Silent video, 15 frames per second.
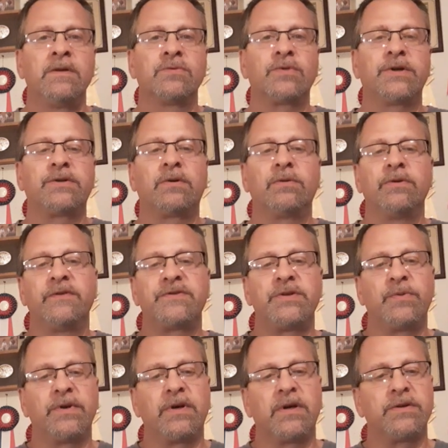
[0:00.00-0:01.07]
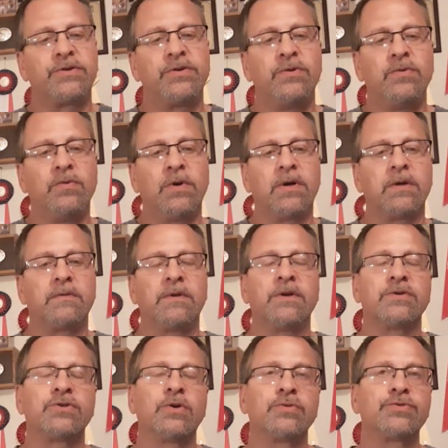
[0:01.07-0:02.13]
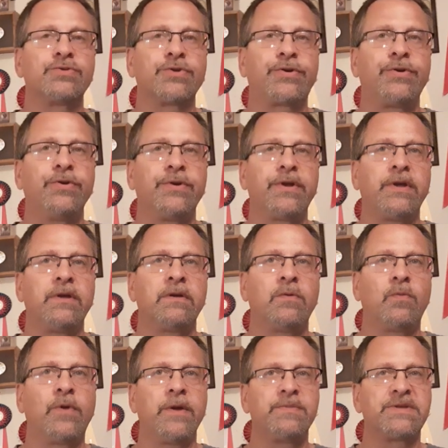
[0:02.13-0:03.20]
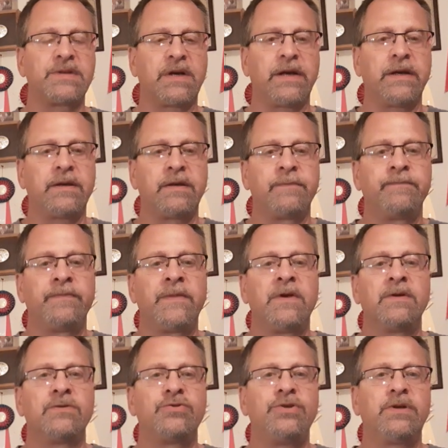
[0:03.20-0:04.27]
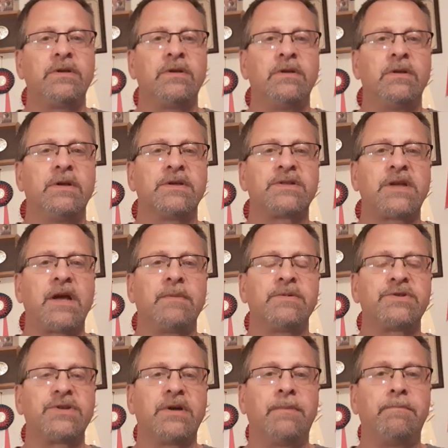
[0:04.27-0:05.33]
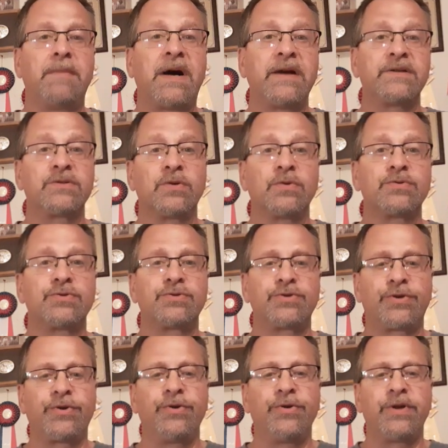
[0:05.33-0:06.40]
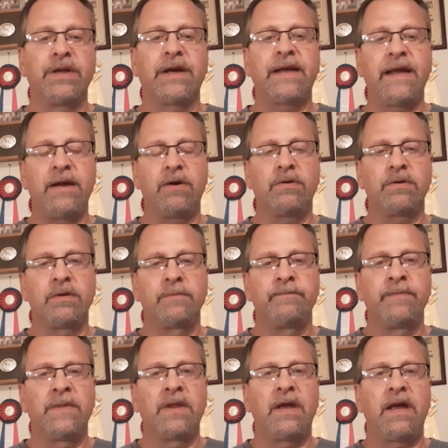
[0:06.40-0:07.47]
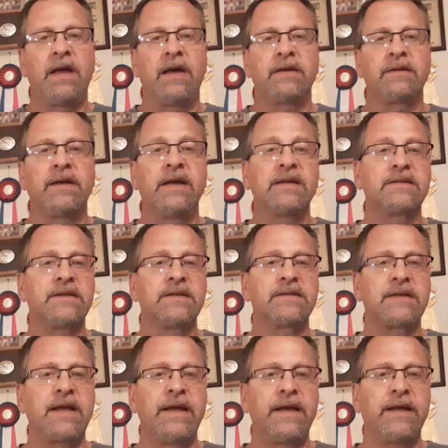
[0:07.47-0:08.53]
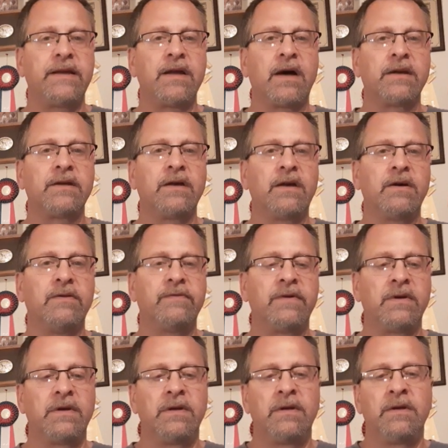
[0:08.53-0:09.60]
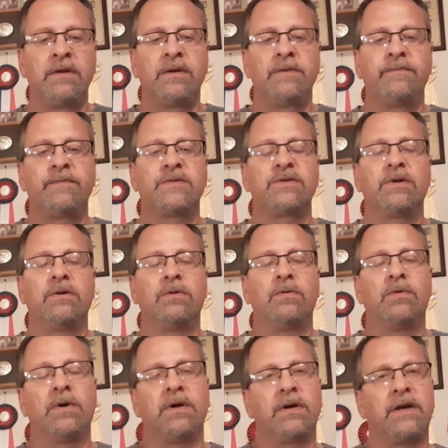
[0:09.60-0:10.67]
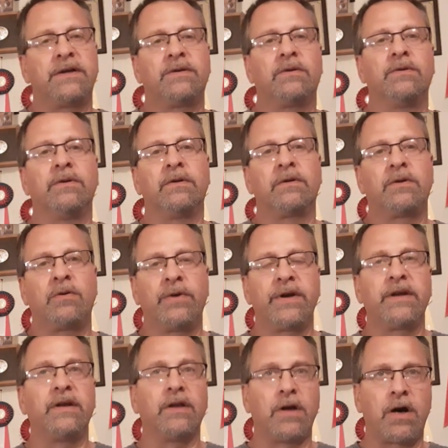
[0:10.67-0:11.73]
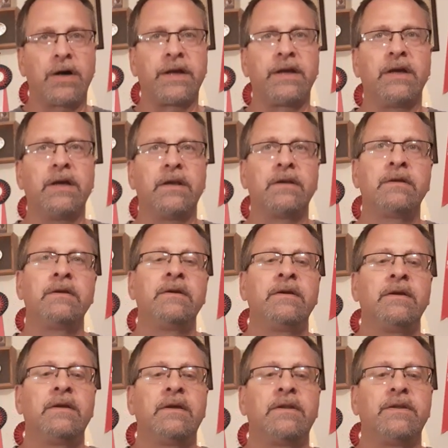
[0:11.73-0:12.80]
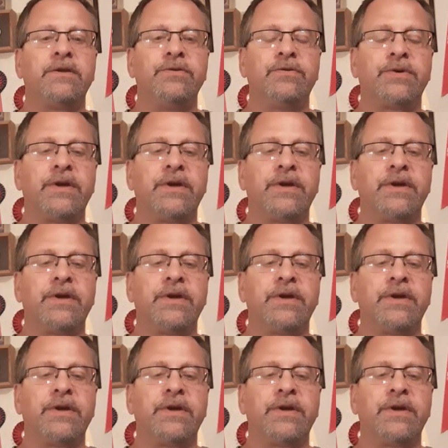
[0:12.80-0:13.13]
So I told her if she went on to uh, the Social Security website, she could establish a My Social Security account at ssa.gov. So uh, I told her, go ahead and log in, then you'll